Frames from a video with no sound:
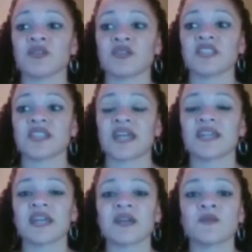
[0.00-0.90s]

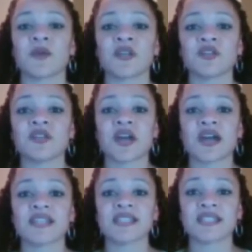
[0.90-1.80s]
understand, like when you're
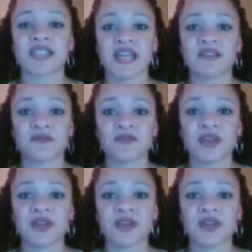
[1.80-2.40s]
not safe,